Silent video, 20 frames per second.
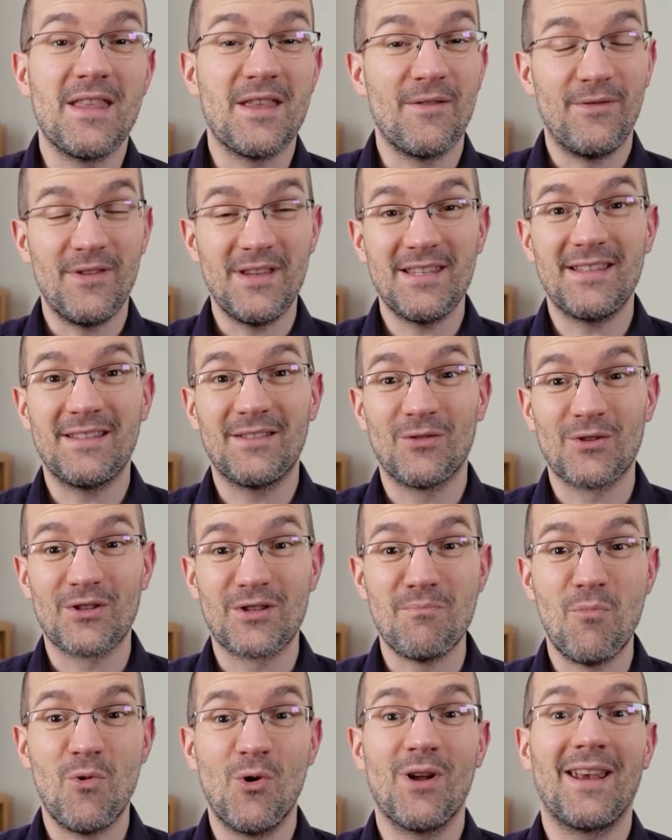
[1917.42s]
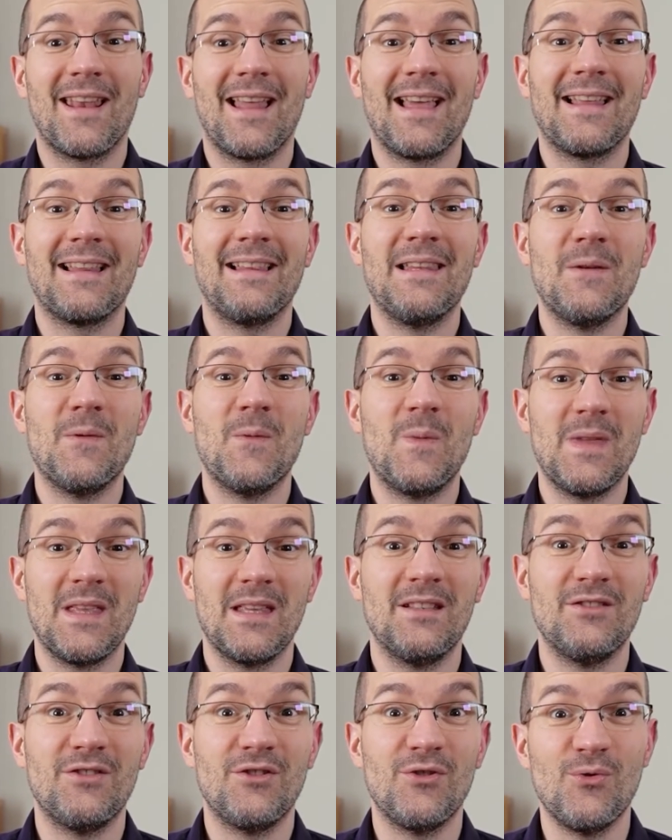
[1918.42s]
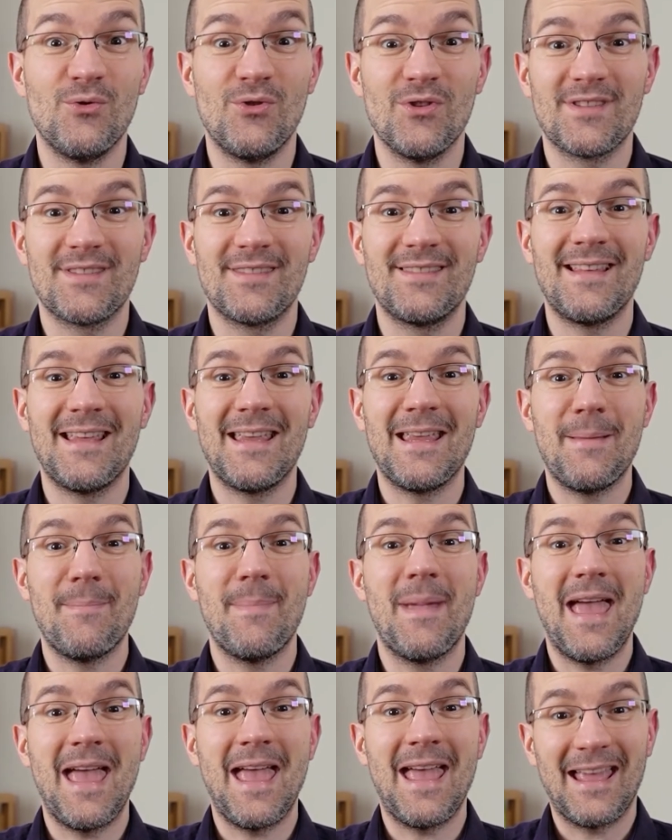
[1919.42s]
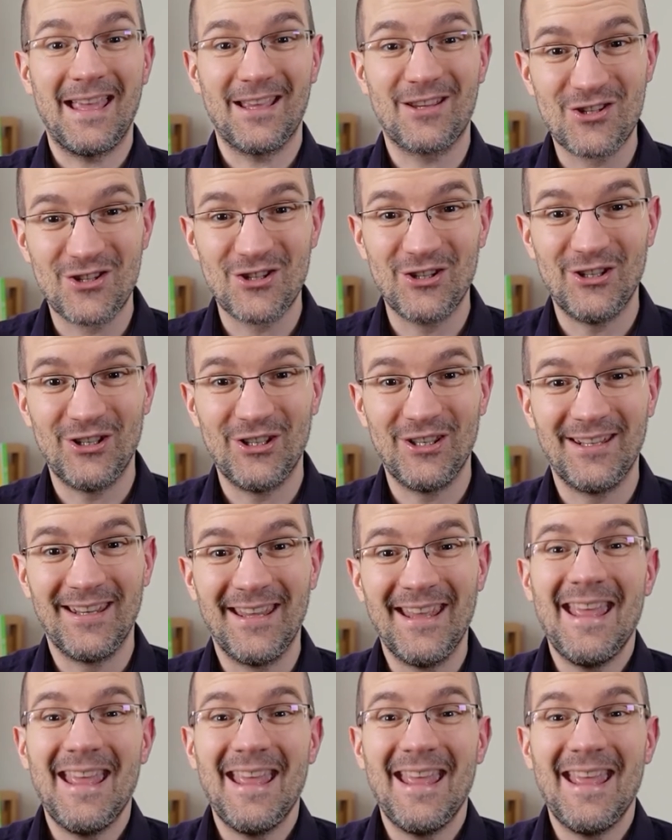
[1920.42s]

your visitors more likely will do the same action,